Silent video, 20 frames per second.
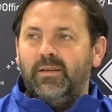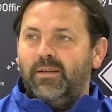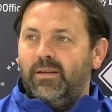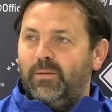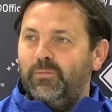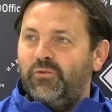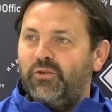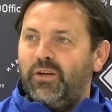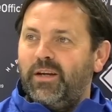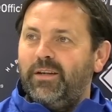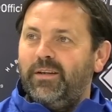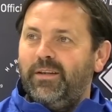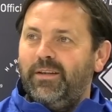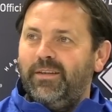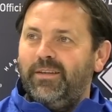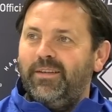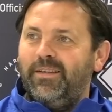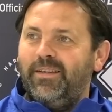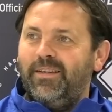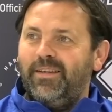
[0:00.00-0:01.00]
I'm
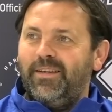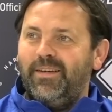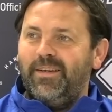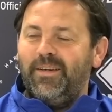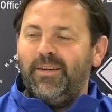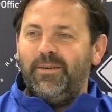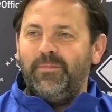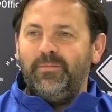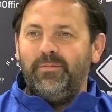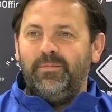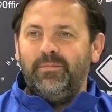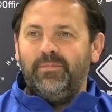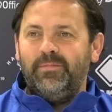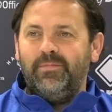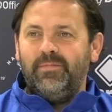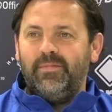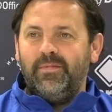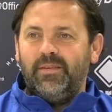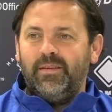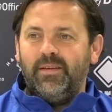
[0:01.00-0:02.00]
trying to.
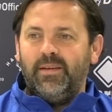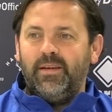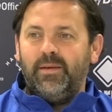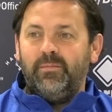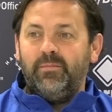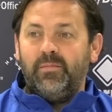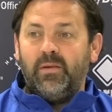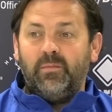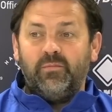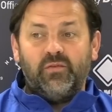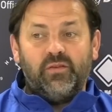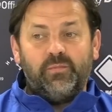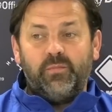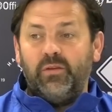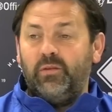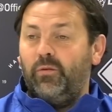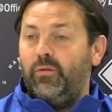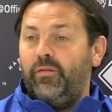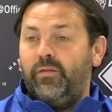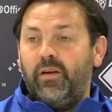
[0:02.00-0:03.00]
I've just
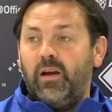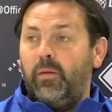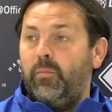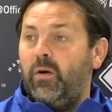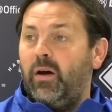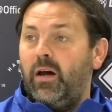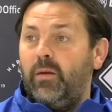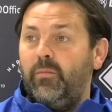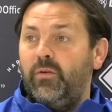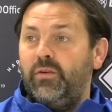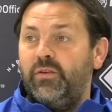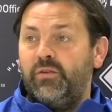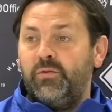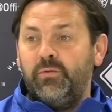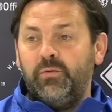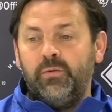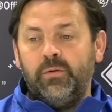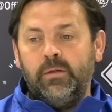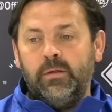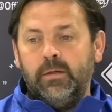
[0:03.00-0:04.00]
been looking for an apartment,
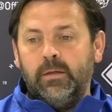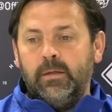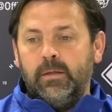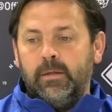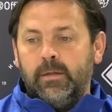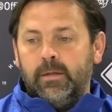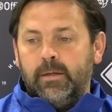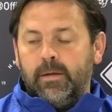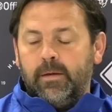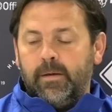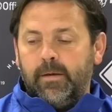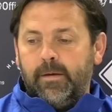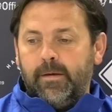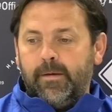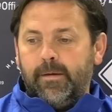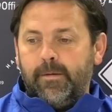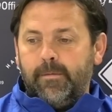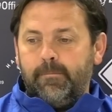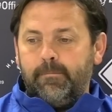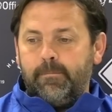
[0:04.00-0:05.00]
so
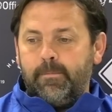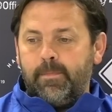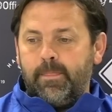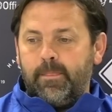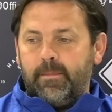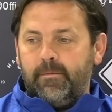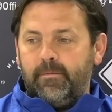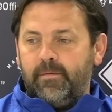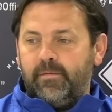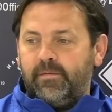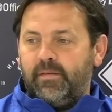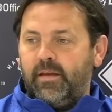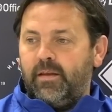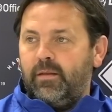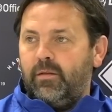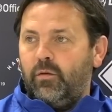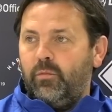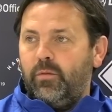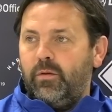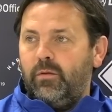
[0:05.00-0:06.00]
it's taking
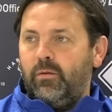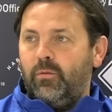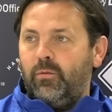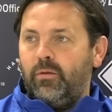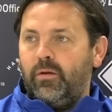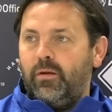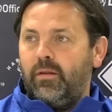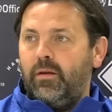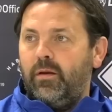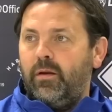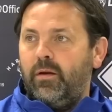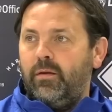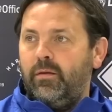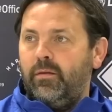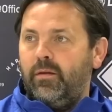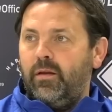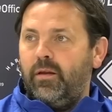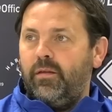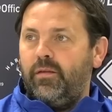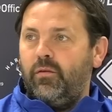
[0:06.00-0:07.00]
a little bit longer than
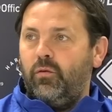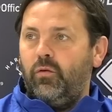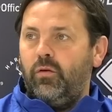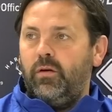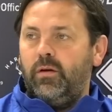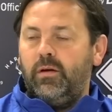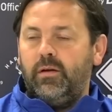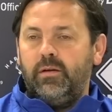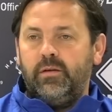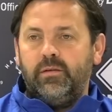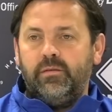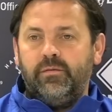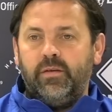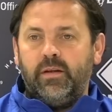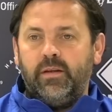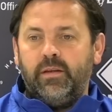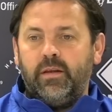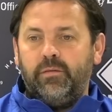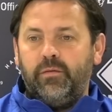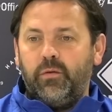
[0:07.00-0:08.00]
I thought. It's
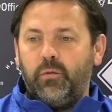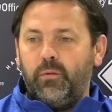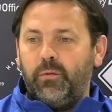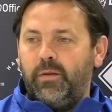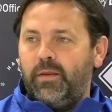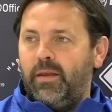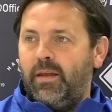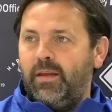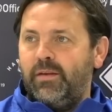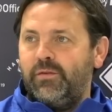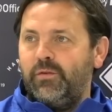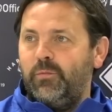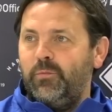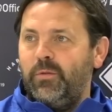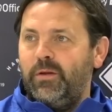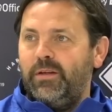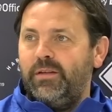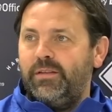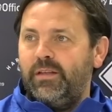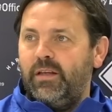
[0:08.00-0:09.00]
very difficult to get
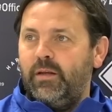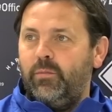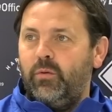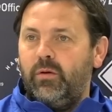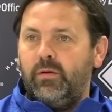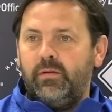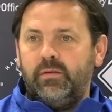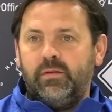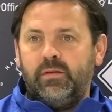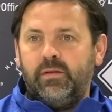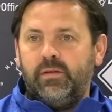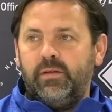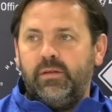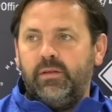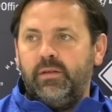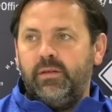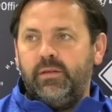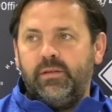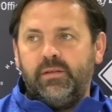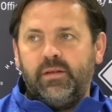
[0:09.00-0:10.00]
somewhere to stay, but
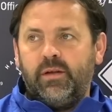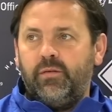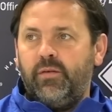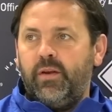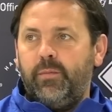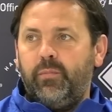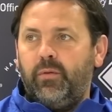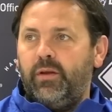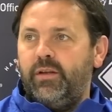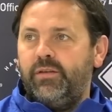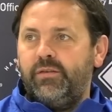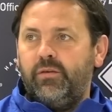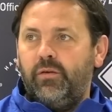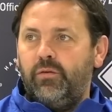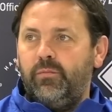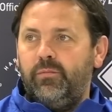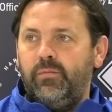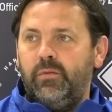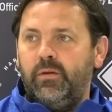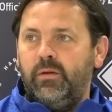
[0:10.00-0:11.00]
it's a great place,
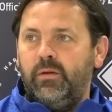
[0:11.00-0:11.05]
Durham.